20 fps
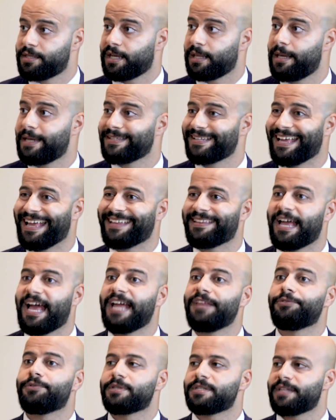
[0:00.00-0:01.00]
the client can
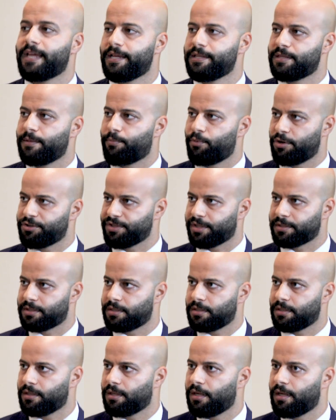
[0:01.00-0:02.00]
understand the
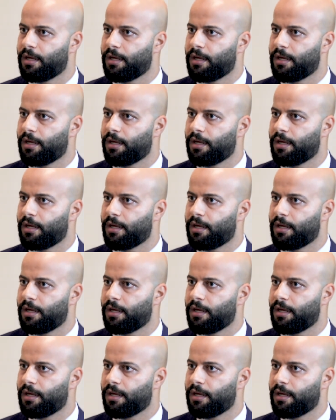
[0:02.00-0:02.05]
project